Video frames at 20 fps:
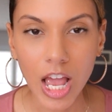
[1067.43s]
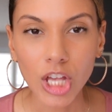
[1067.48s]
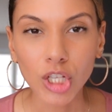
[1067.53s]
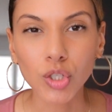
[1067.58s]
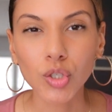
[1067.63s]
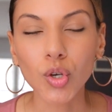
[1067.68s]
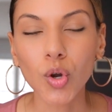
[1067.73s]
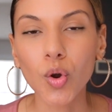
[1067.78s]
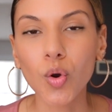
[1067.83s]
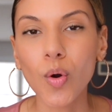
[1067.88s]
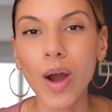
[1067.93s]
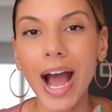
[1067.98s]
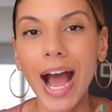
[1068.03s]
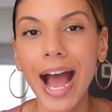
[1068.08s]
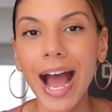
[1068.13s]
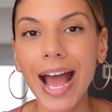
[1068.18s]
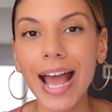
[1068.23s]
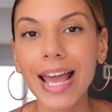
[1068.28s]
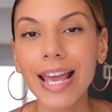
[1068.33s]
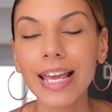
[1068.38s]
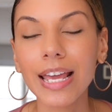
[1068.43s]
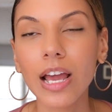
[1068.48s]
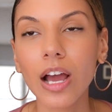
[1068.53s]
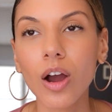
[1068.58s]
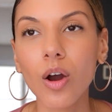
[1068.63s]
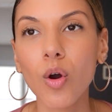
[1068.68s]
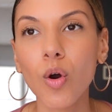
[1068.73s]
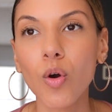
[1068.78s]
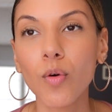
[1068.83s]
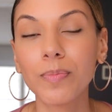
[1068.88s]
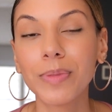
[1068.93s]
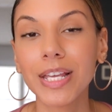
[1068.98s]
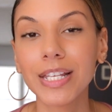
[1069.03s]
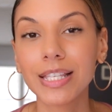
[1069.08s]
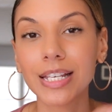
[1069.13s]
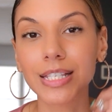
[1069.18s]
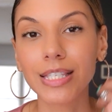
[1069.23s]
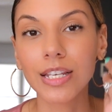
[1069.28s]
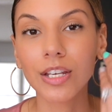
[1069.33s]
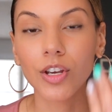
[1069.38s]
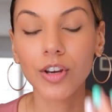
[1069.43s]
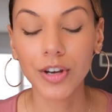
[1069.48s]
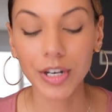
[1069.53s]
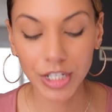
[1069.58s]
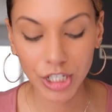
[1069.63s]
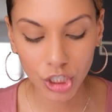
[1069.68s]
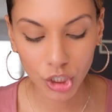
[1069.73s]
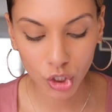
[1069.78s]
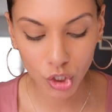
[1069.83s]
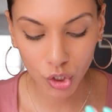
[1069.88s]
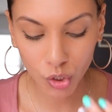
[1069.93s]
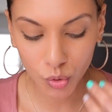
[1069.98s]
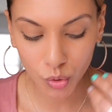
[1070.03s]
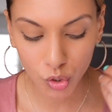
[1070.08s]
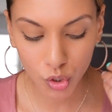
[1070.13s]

So I hope that this encourages you.